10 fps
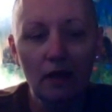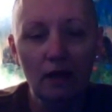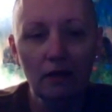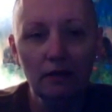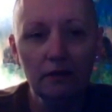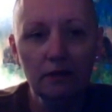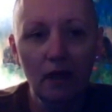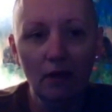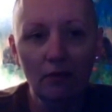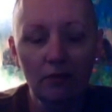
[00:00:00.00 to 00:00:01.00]
And
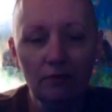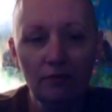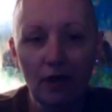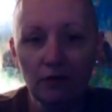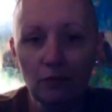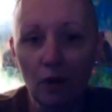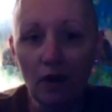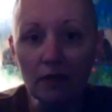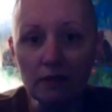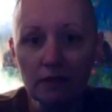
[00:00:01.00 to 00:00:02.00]
I, in fact,
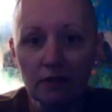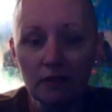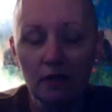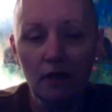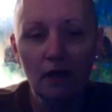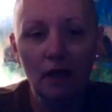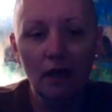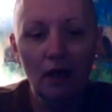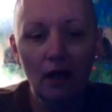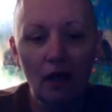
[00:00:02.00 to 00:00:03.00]
was.
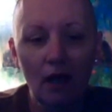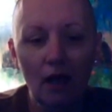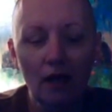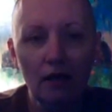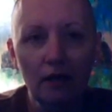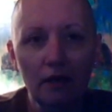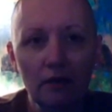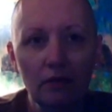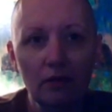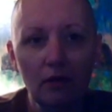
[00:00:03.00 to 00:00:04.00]
I
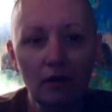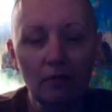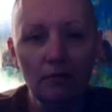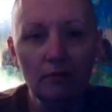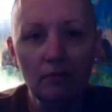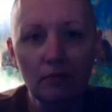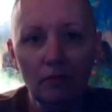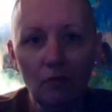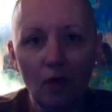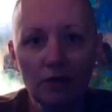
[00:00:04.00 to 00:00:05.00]

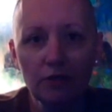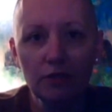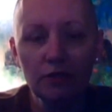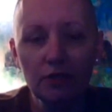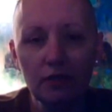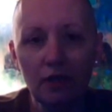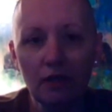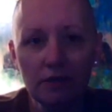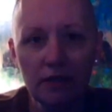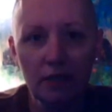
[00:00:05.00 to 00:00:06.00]
watched
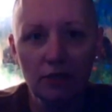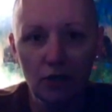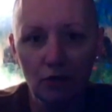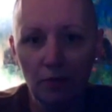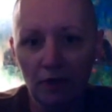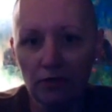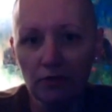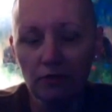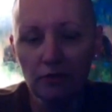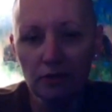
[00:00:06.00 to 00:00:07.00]
as they showed
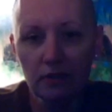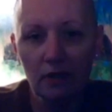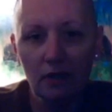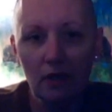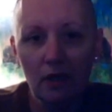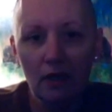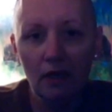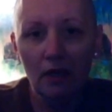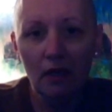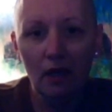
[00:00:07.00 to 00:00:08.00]
pictures
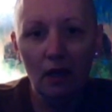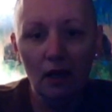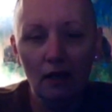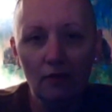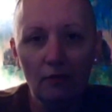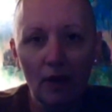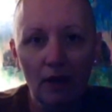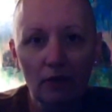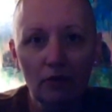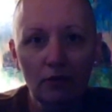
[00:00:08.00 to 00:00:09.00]
of
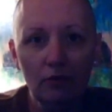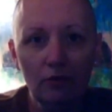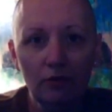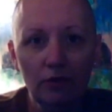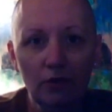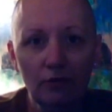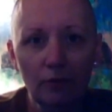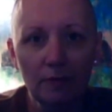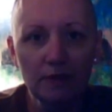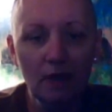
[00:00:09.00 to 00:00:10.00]
my uncle, you know,
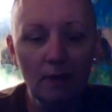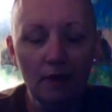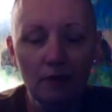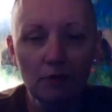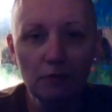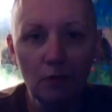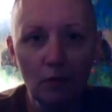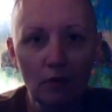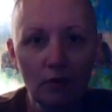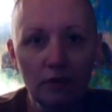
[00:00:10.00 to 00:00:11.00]
from the time that he was
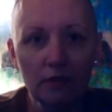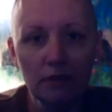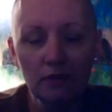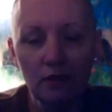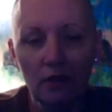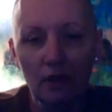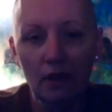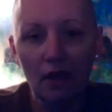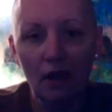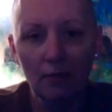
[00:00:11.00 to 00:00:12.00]
born
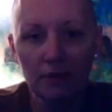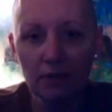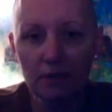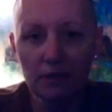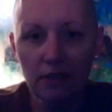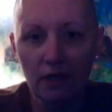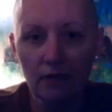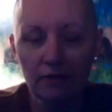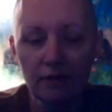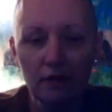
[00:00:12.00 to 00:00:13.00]
up until his
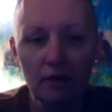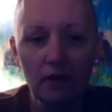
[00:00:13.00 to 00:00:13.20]
death.